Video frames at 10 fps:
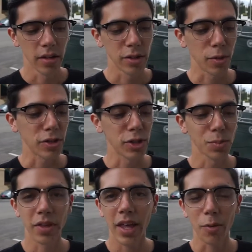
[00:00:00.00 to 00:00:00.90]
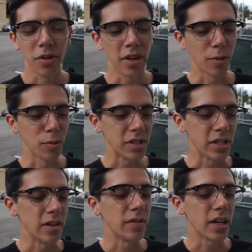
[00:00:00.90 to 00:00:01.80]
So I just spun that one and
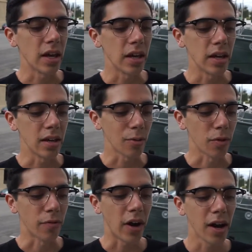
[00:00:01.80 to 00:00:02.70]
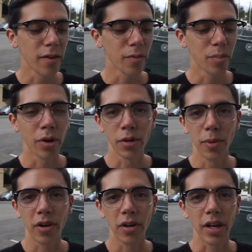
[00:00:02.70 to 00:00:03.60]
received a Revive,
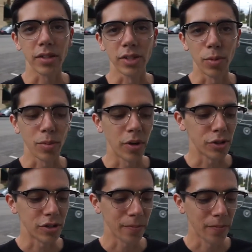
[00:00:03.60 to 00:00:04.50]
Pokeball, and a Super Potion.